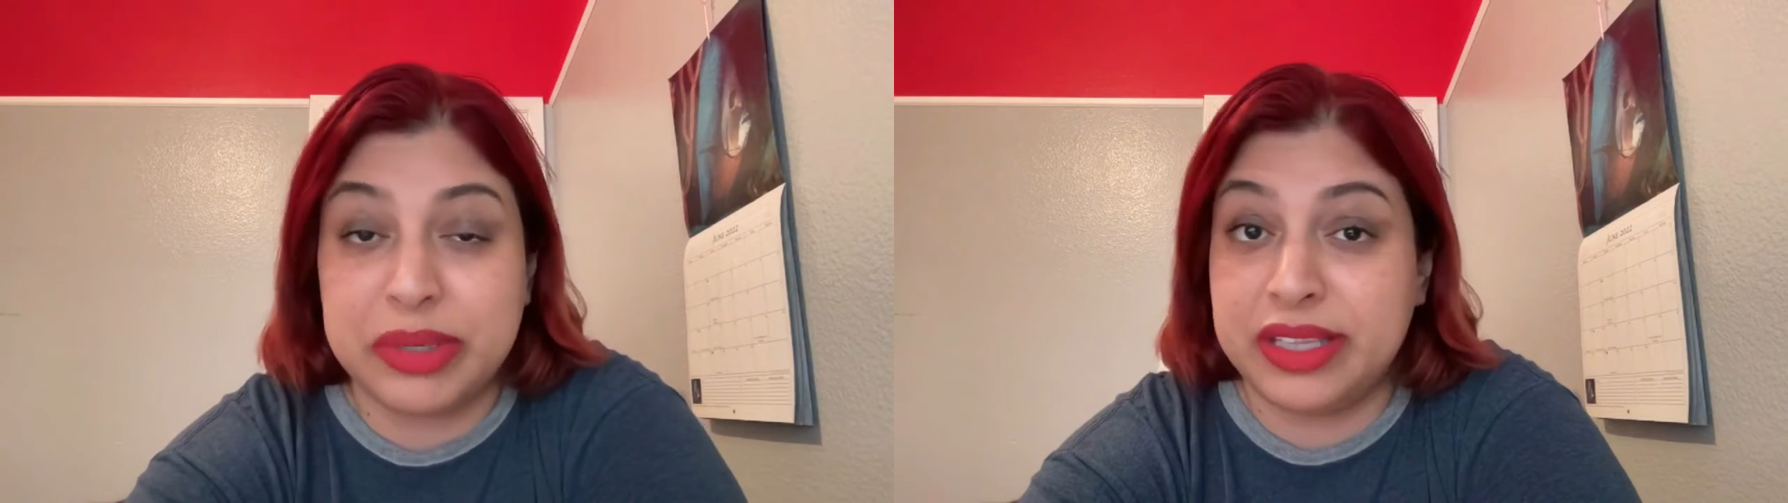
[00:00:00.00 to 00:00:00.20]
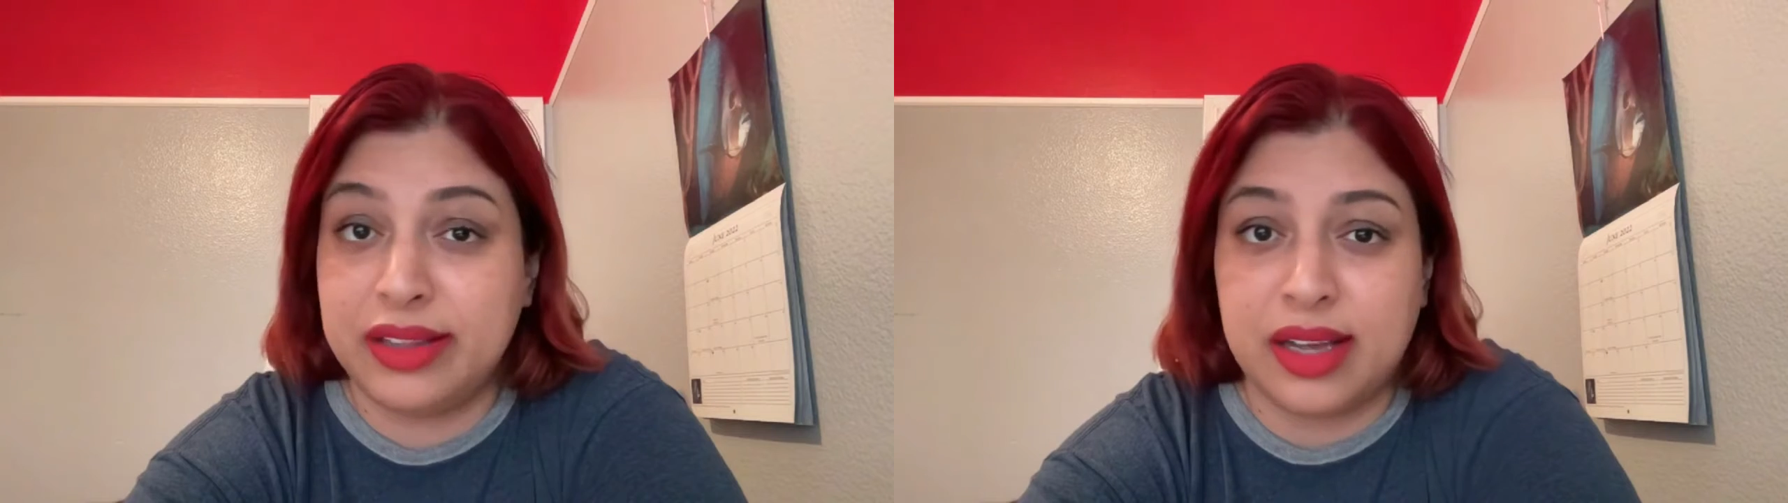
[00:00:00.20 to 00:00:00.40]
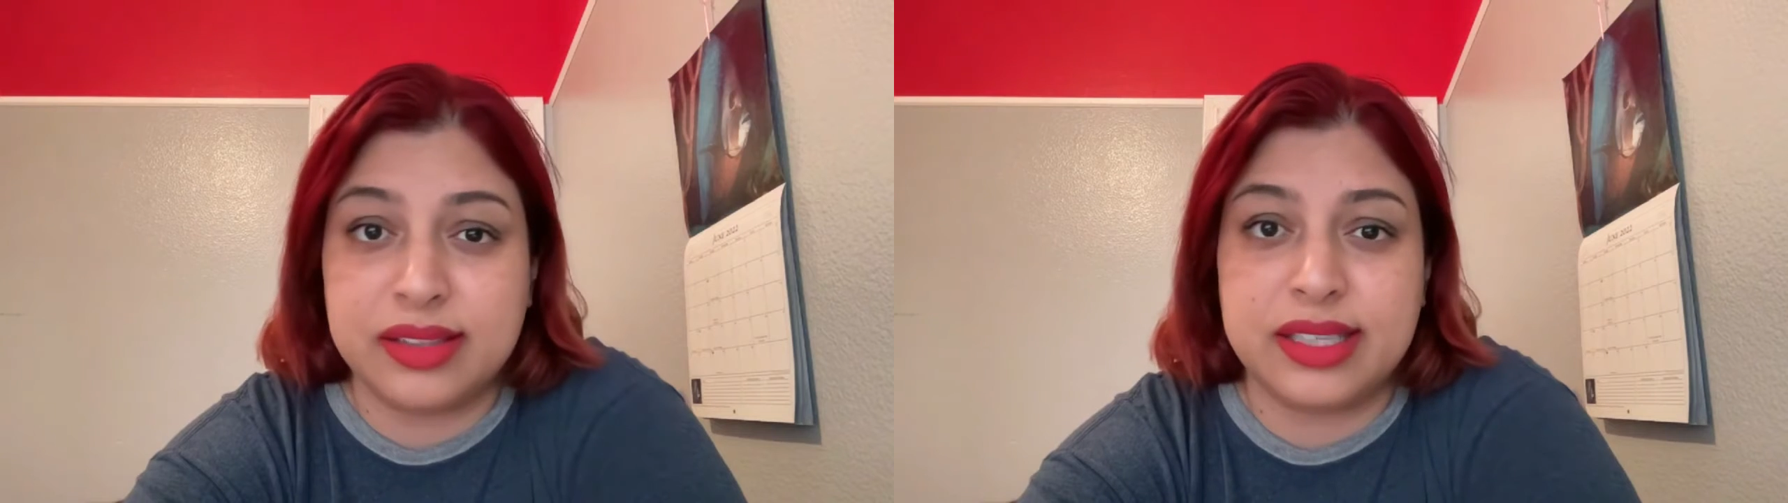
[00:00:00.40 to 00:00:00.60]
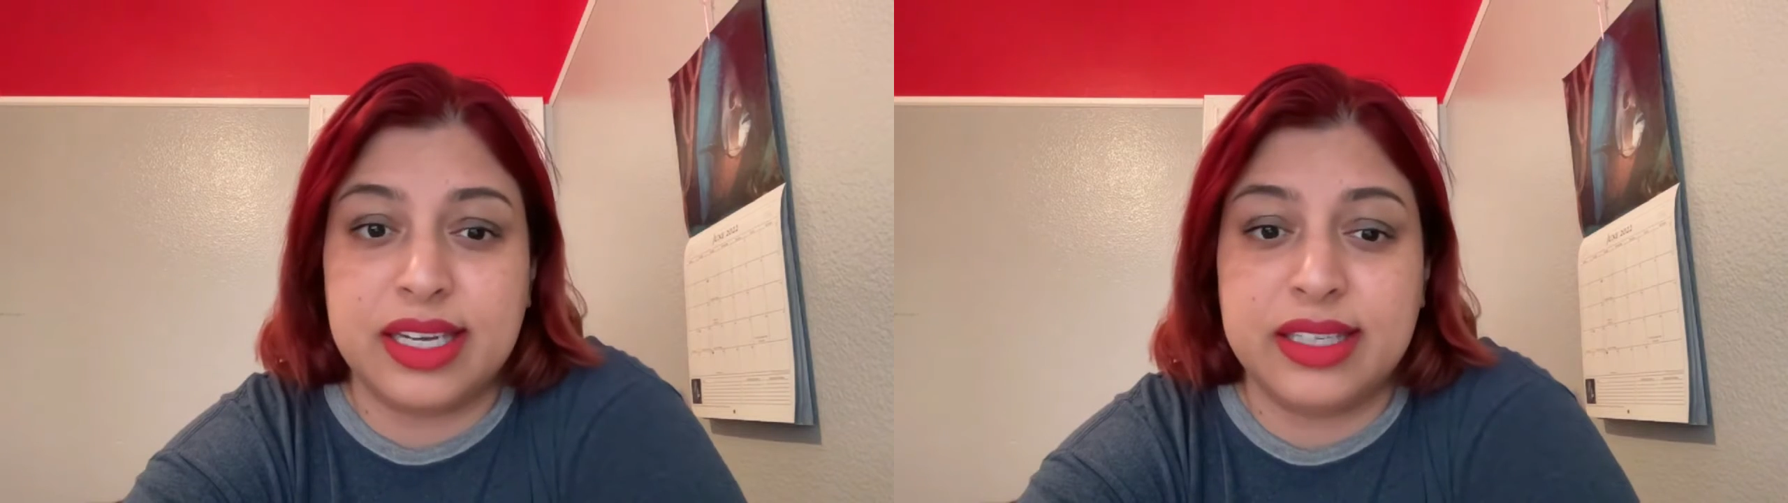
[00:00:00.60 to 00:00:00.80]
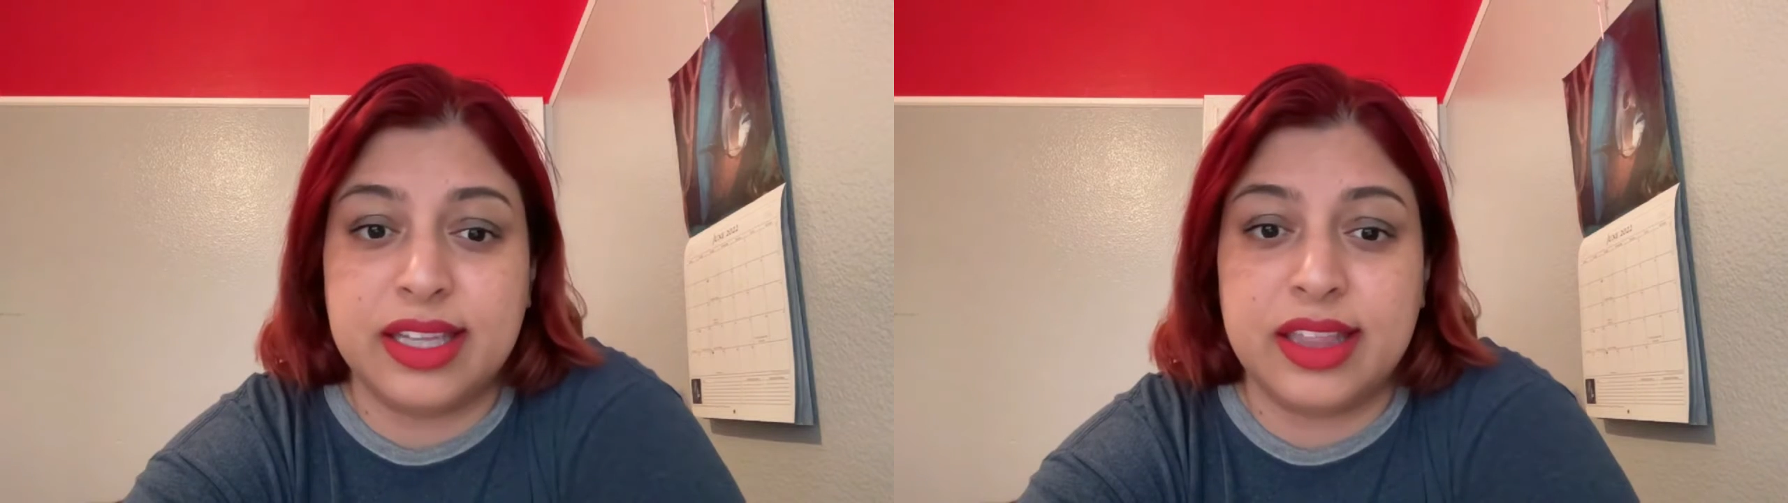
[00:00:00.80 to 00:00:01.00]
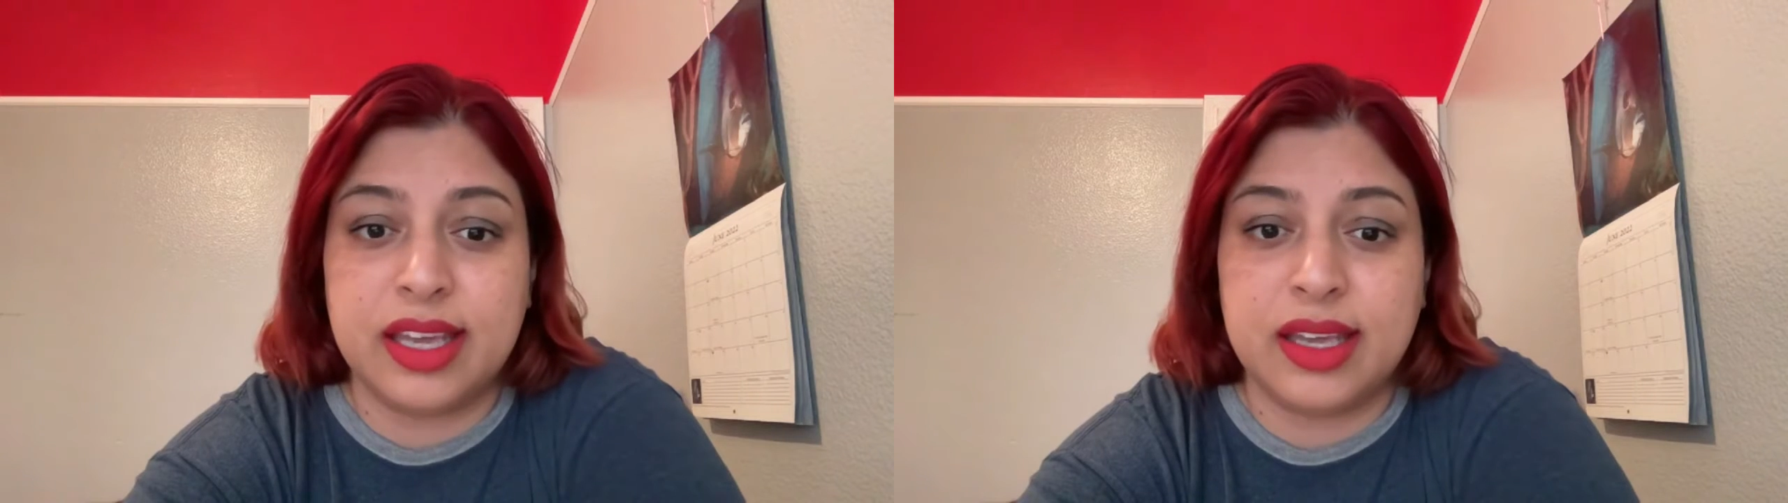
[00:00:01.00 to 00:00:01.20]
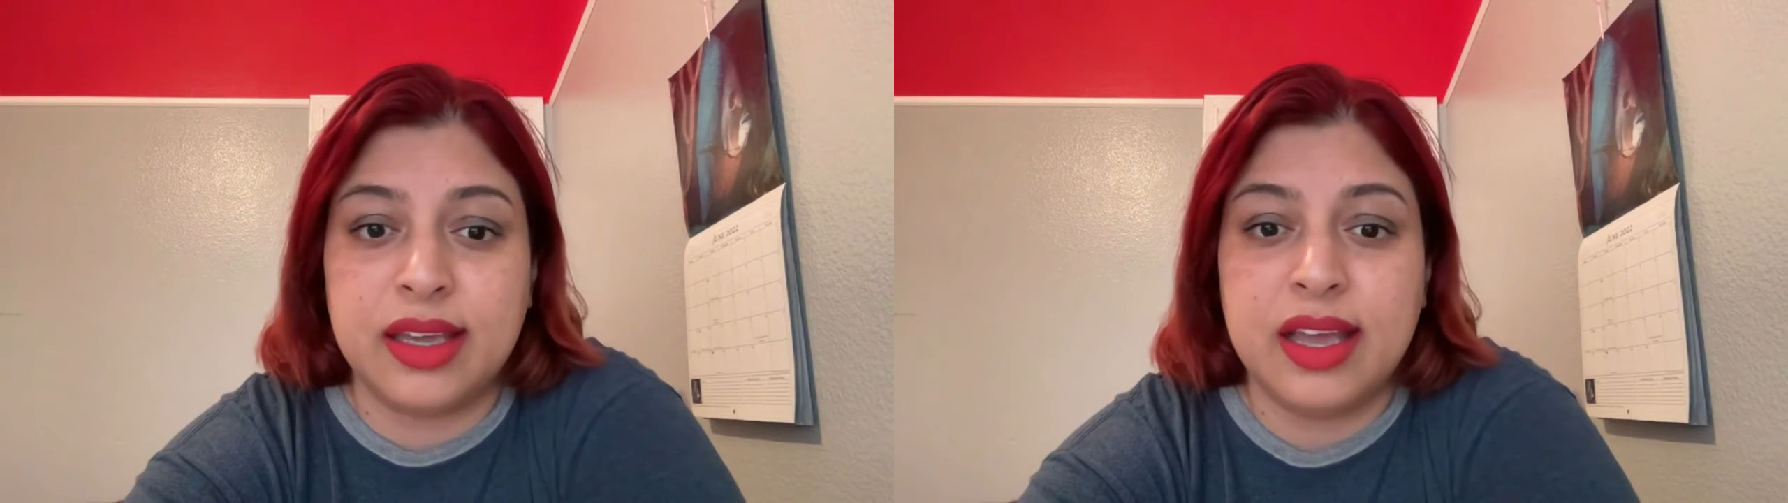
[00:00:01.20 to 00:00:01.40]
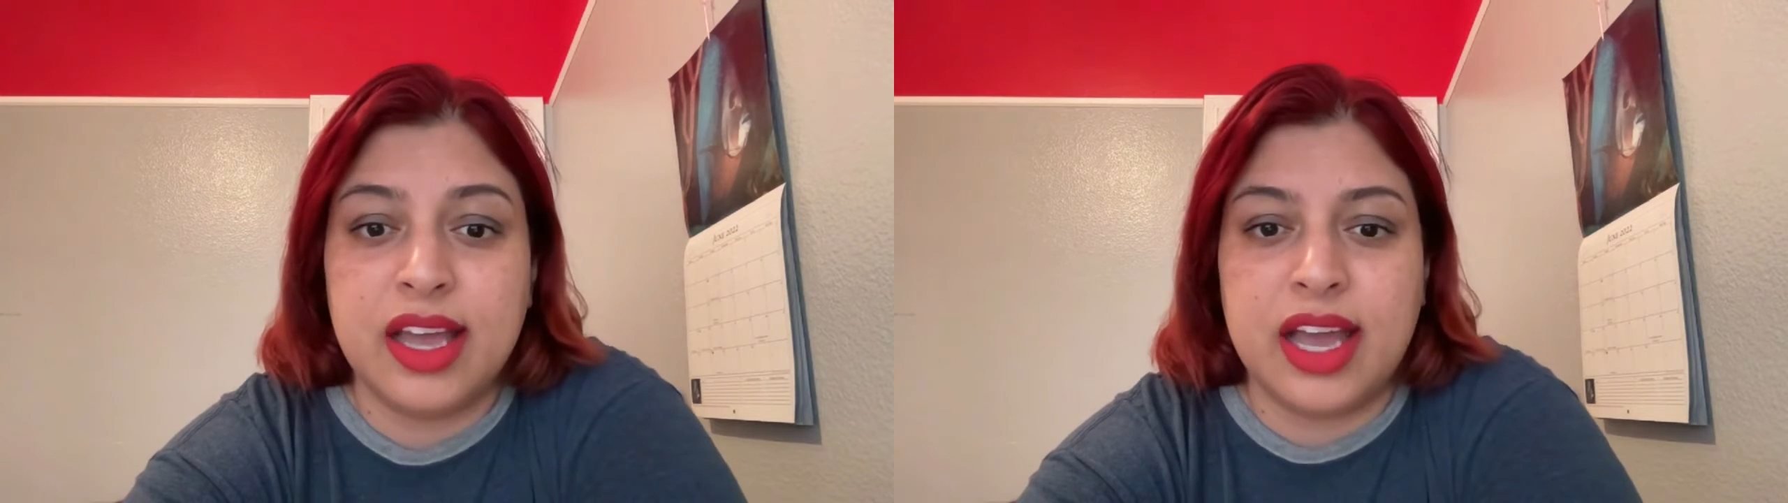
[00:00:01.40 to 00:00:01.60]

but did not say anything